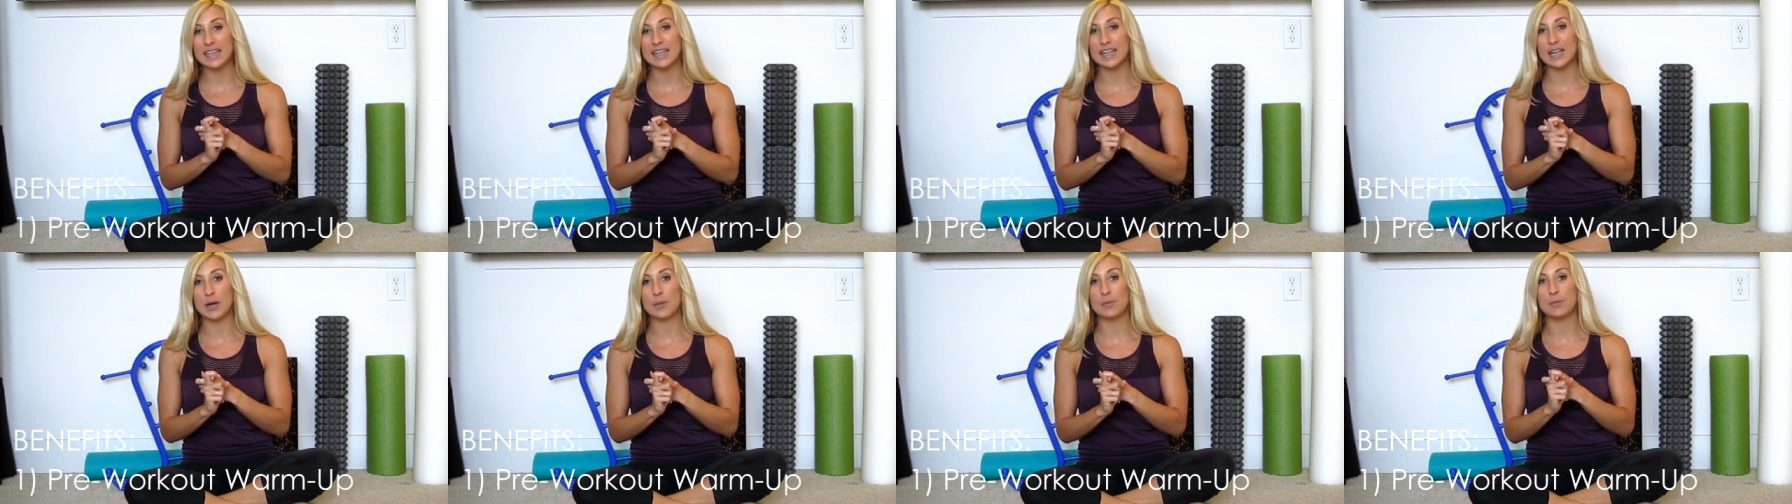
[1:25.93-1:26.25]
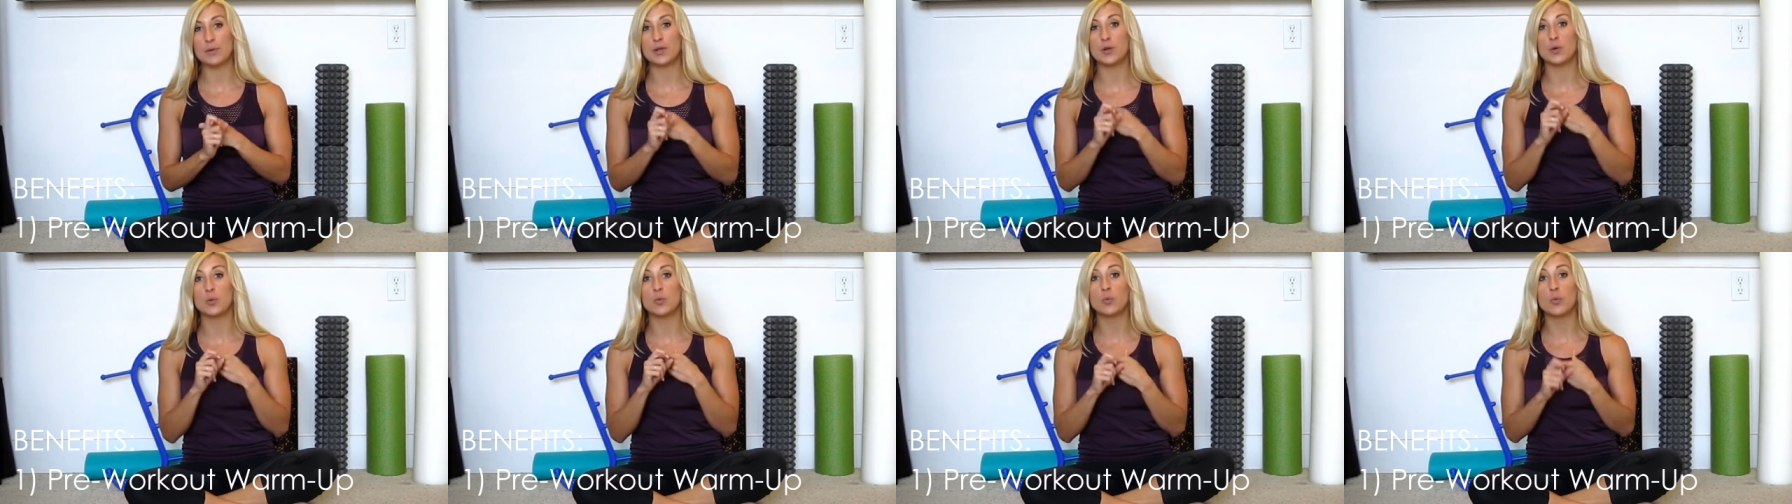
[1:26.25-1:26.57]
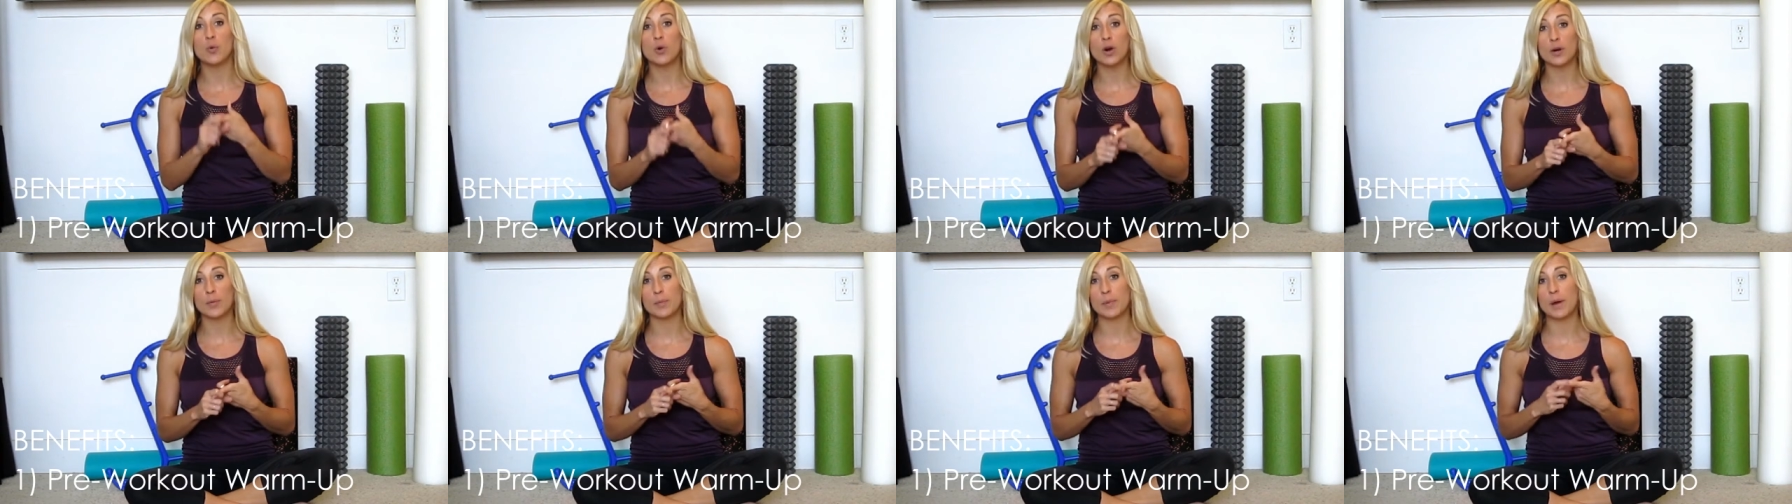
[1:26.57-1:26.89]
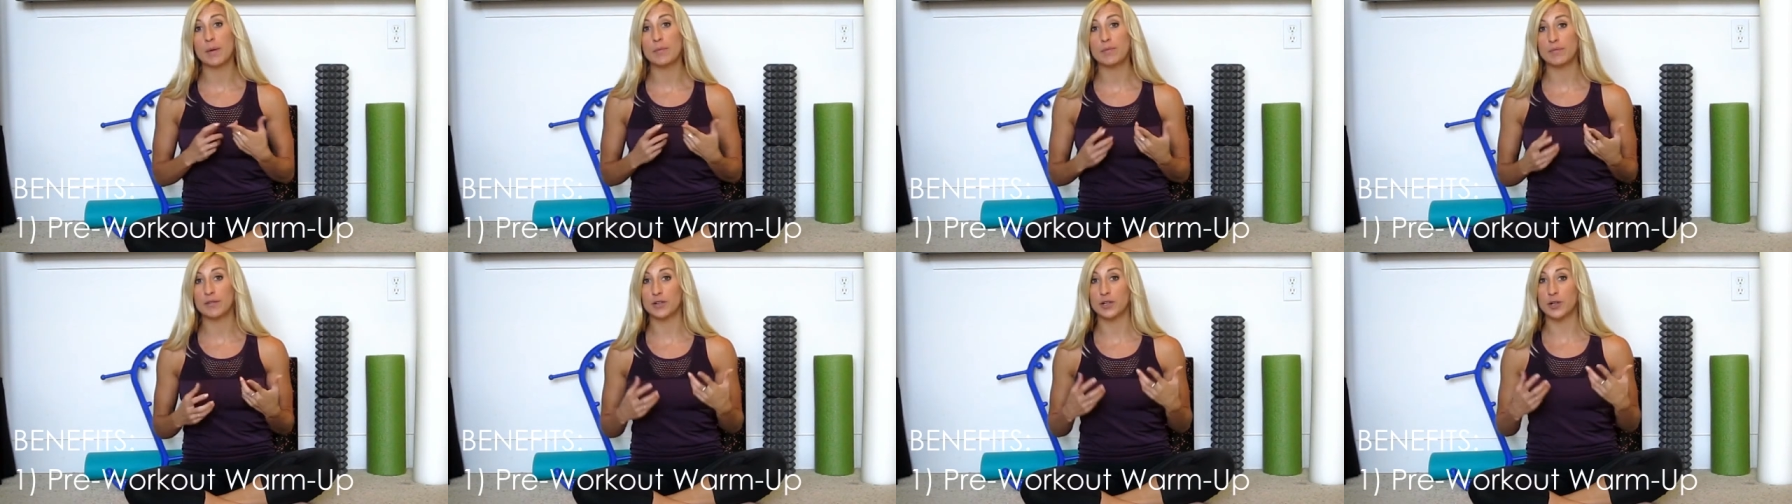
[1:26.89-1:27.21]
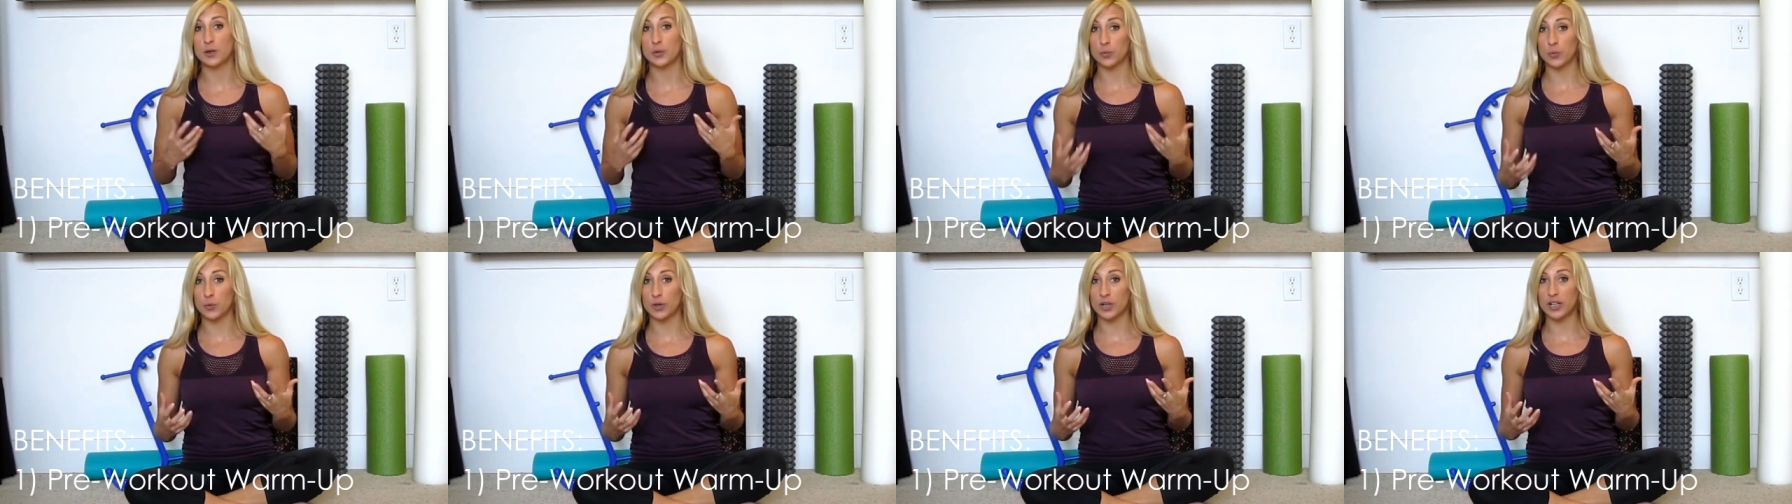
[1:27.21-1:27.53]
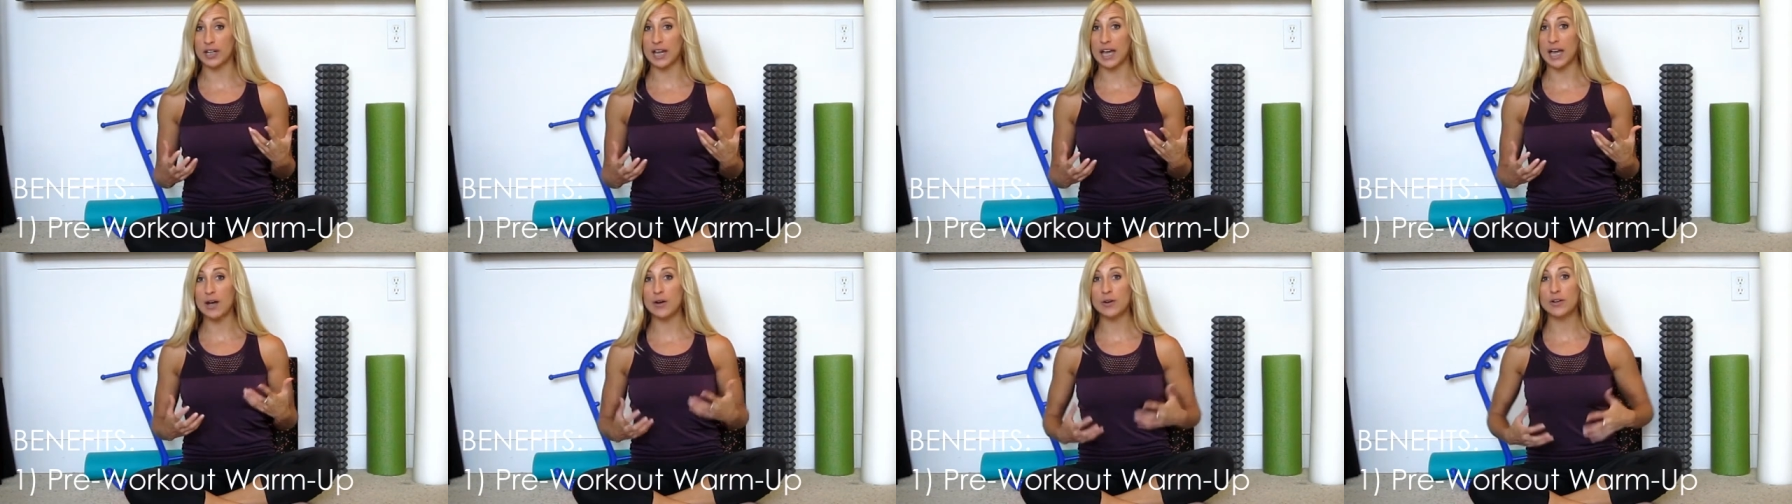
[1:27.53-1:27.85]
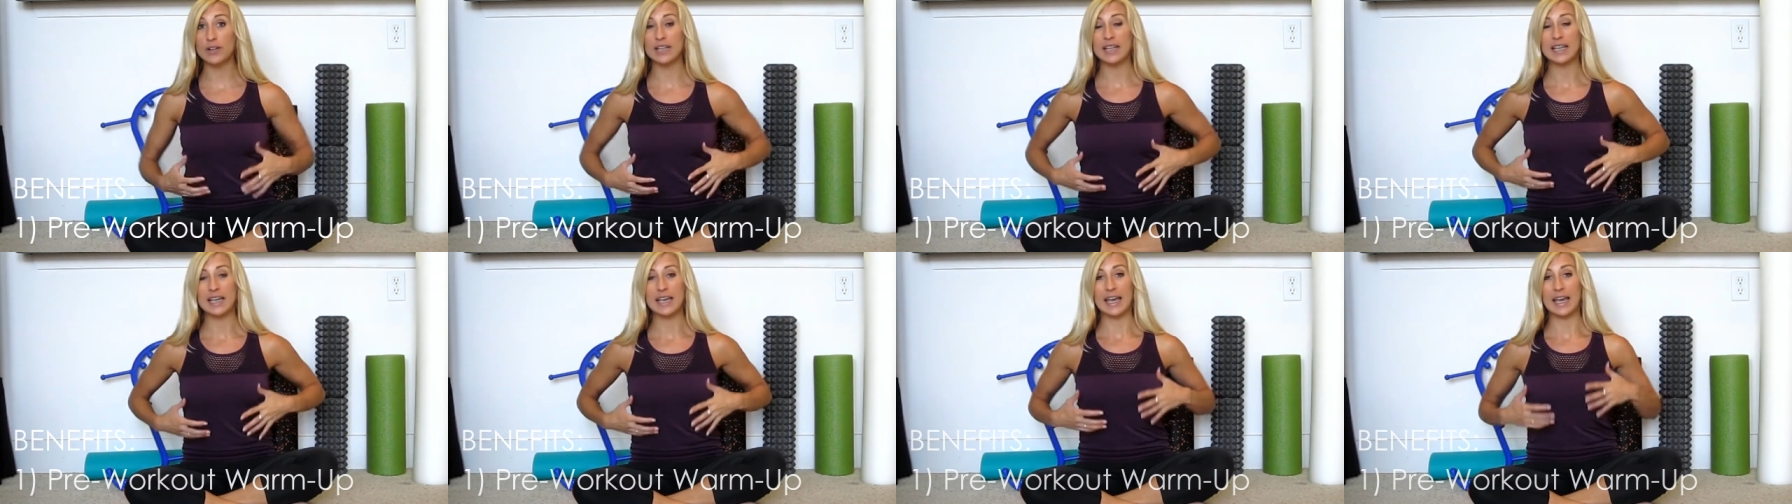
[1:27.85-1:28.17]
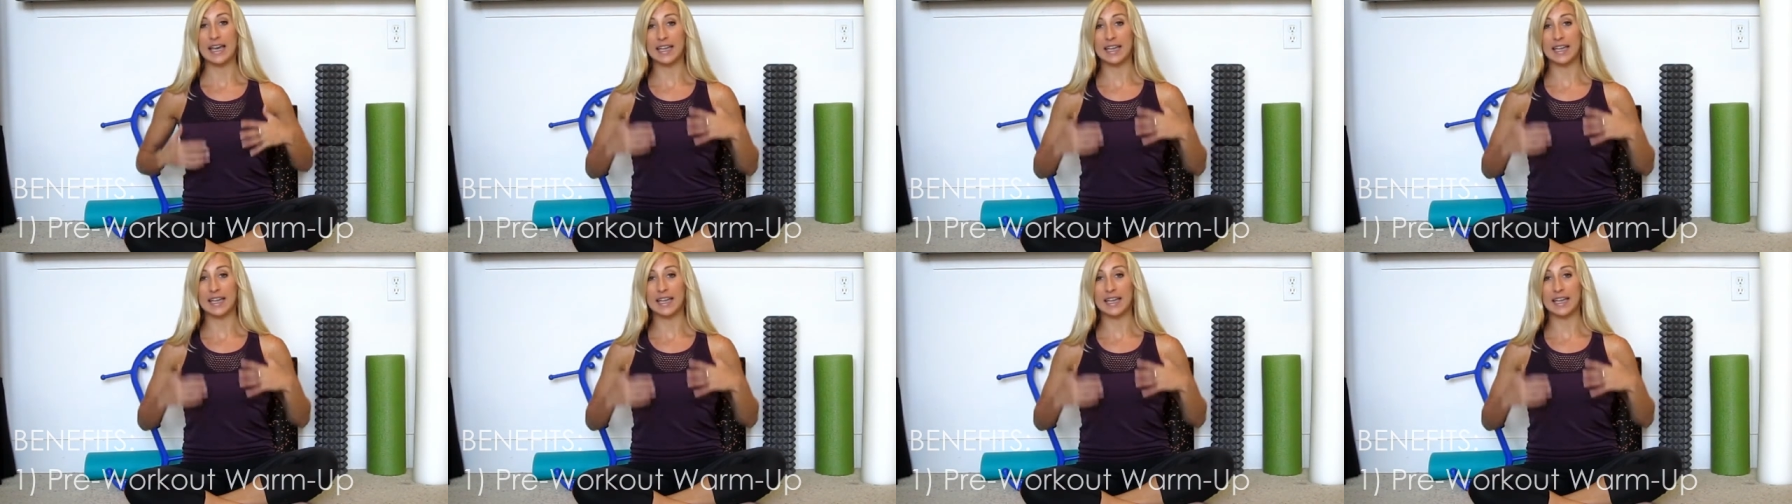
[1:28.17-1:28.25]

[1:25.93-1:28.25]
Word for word: can help you to warm up for your workout